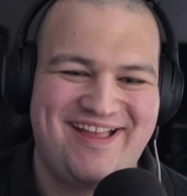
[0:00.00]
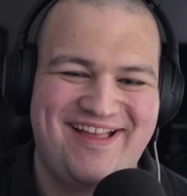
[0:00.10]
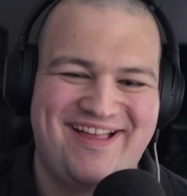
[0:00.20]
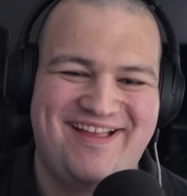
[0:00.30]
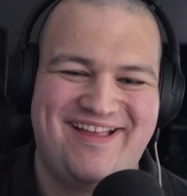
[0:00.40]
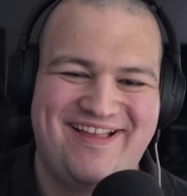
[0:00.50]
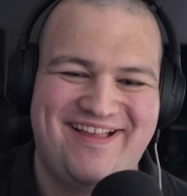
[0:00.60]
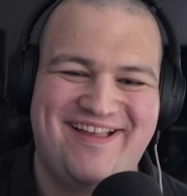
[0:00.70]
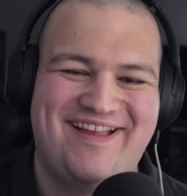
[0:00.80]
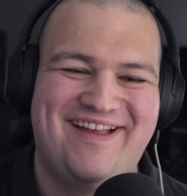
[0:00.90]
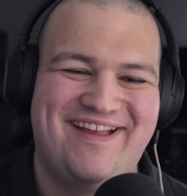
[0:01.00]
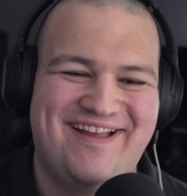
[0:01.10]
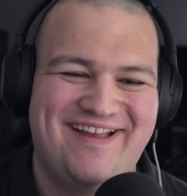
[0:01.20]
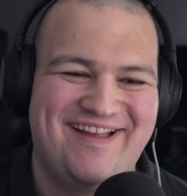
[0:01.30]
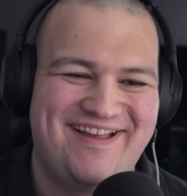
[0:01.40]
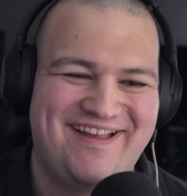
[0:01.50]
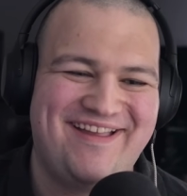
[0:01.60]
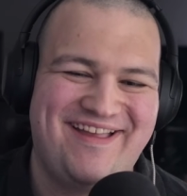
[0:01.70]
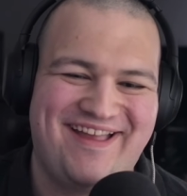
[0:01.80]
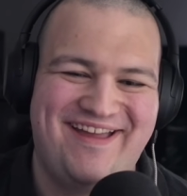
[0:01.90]

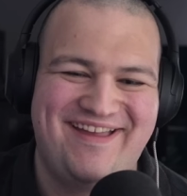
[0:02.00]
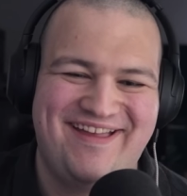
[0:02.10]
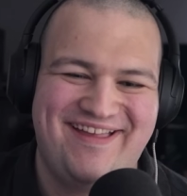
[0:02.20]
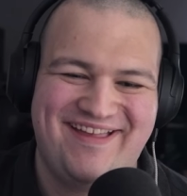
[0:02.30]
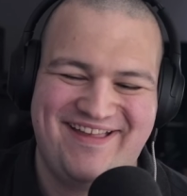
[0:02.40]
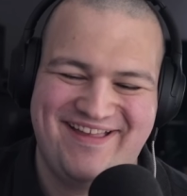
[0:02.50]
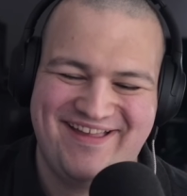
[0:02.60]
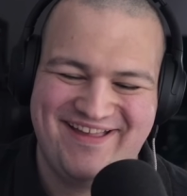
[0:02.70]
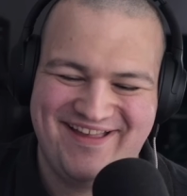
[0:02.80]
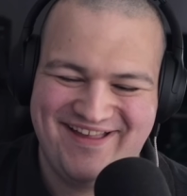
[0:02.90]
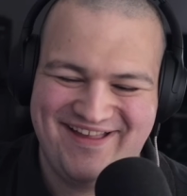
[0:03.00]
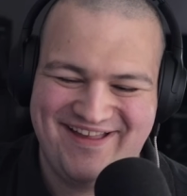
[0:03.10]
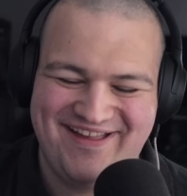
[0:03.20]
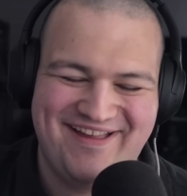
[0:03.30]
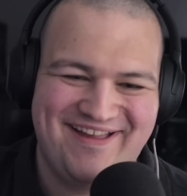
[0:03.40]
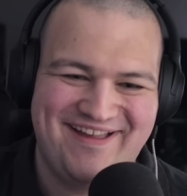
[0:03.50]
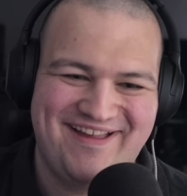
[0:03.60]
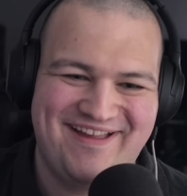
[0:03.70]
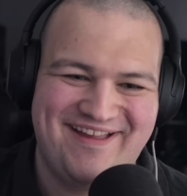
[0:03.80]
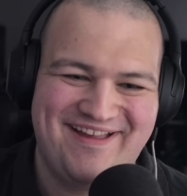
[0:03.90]

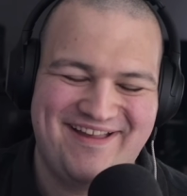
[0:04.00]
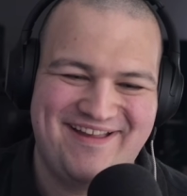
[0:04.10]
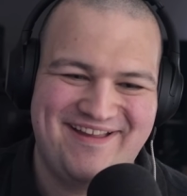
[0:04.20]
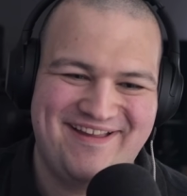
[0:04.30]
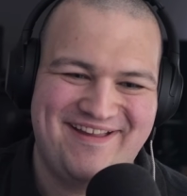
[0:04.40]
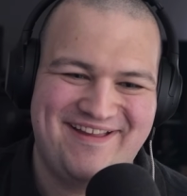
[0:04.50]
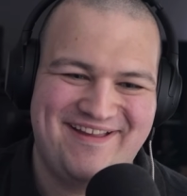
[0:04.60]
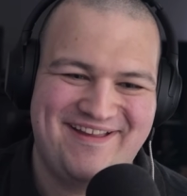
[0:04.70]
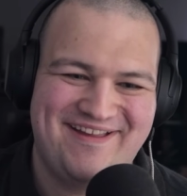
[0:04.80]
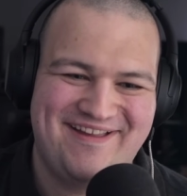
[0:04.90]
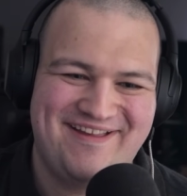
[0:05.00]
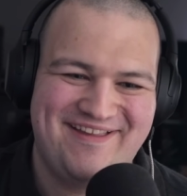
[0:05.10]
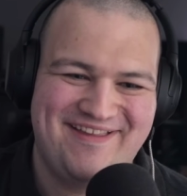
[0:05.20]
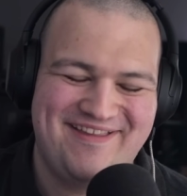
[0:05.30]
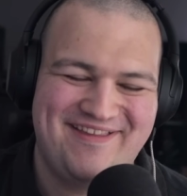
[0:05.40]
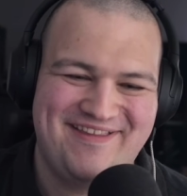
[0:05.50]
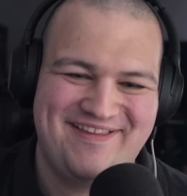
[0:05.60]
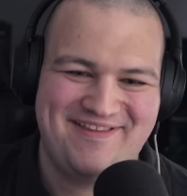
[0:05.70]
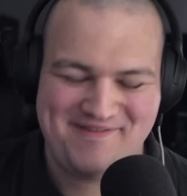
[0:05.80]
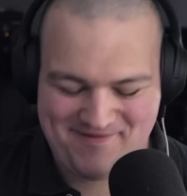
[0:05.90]

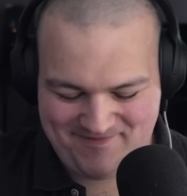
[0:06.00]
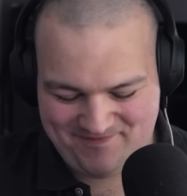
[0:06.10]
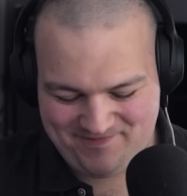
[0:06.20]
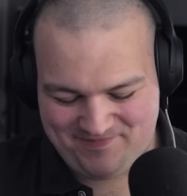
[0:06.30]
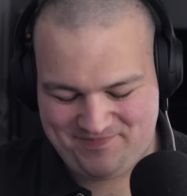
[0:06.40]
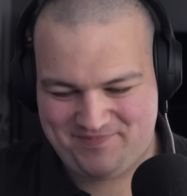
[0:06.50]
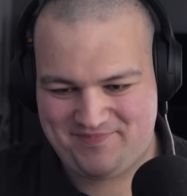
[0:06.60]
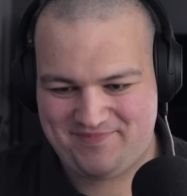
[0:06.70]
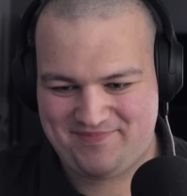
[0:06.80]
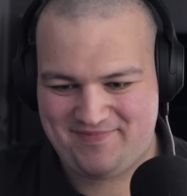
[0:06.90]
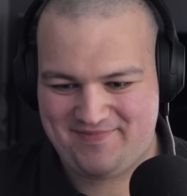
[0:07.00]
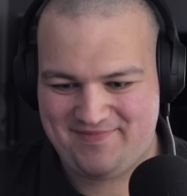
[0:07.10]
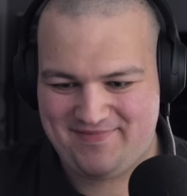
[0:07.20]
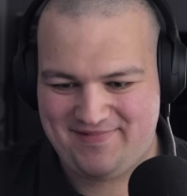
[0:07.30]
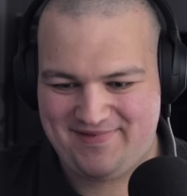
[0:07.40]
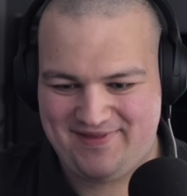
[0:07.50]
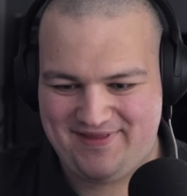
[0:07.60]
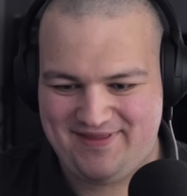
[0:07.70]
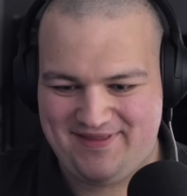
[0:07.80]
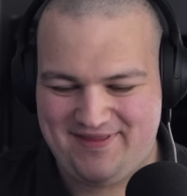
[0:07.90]
No words are spoken by the person on screen.